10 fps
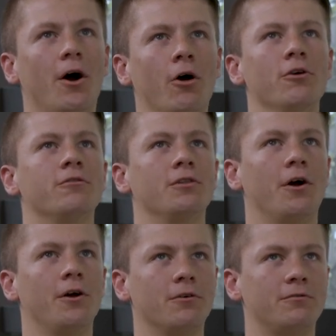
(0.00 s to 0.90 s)

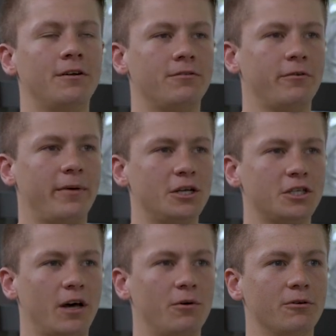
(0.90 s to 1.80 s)
overload of
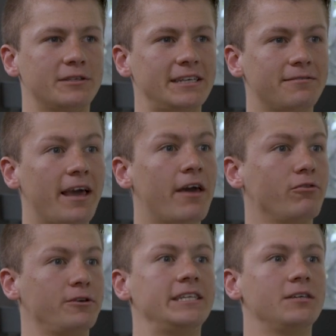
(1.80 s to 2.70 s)
information that we receive
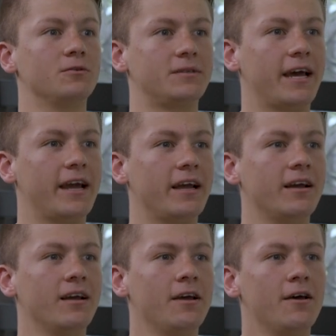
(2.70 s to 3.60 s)
every single
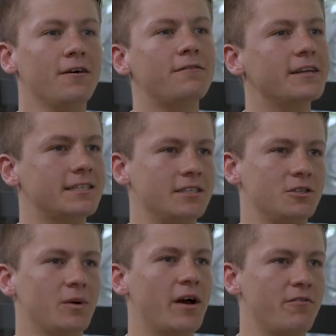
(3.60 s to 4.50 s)
day fits
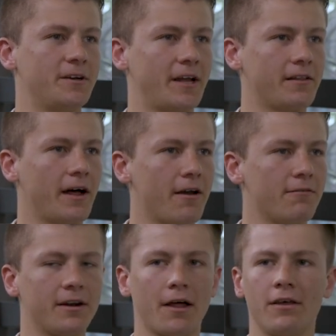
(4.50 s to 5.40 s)
into our everyday
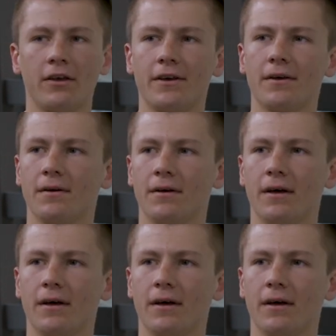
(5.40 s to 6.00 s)
life. And I think